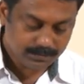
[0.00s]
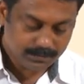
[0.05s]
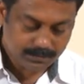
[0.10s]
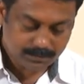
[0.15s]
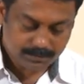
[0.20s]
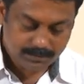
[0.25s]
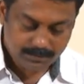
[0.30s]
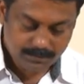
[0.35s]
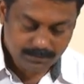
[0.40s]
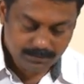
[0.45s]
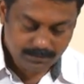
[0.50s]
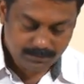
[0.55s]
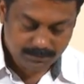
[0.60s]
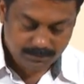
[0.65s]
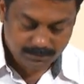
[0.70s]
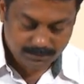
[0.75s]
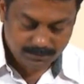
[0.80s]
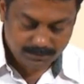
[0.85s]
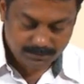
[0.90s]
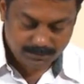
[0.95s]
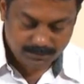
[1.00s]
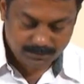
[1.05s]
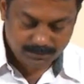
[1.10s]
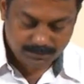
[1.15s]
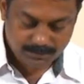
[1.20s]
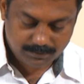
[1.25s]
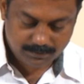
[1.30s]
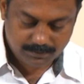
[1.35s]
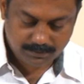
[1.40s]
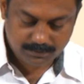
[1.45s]

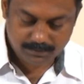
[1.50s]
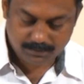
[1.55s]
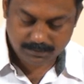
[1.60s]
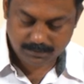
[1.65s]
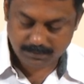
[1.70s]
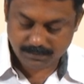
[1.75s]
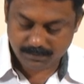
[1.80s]
(silence)